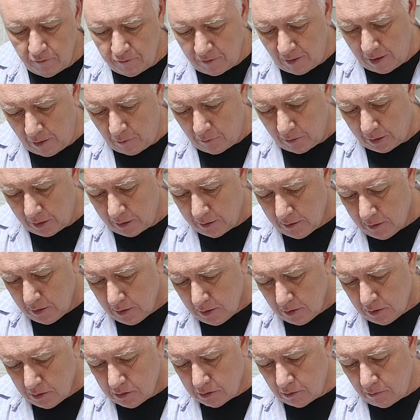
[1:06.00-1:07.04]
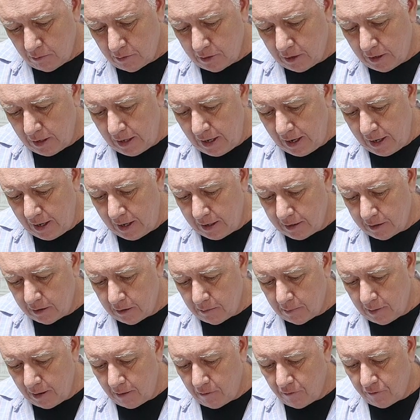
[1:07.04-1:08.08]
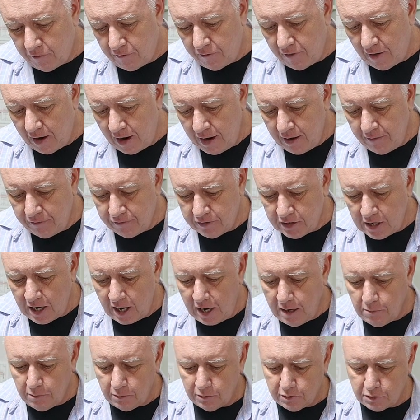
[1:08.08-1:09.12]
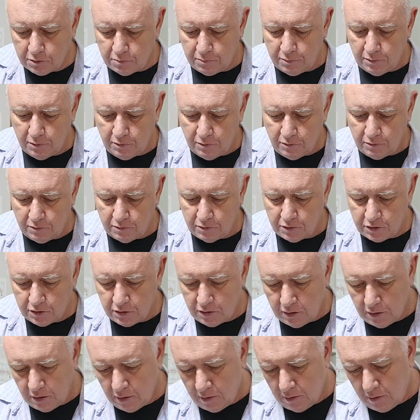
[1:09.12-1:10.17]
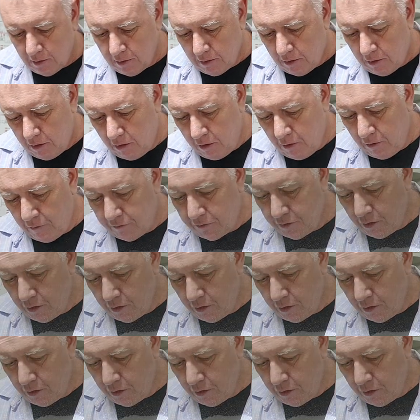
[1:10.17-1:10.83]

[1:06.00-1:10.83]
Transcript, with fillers: flour so we're going to add about five tablespoons of